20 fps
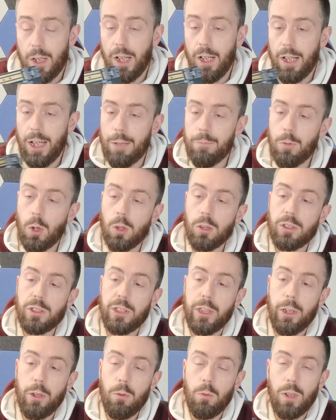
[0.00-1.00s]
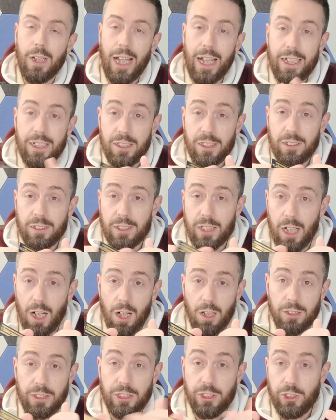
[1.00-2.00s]
uh, M.2 laden
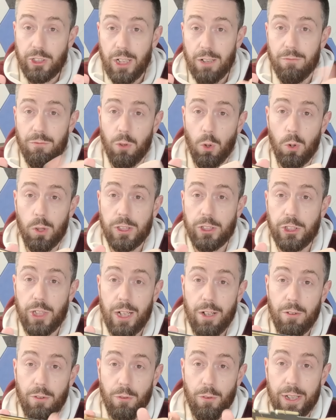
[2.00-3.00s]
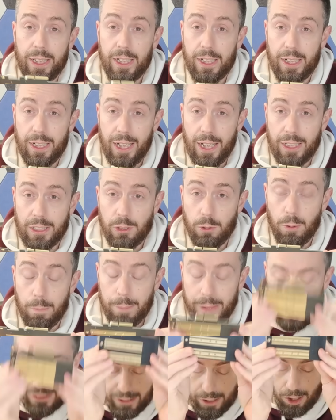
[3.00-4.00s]
cards in Gen 4 and Gen 3 that connect to a
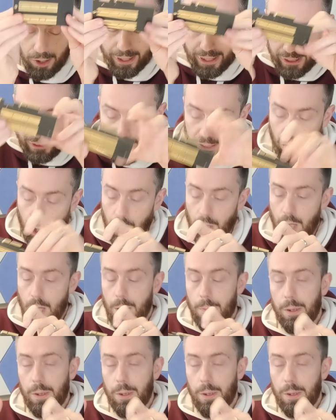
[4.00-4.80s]
PCIe slot,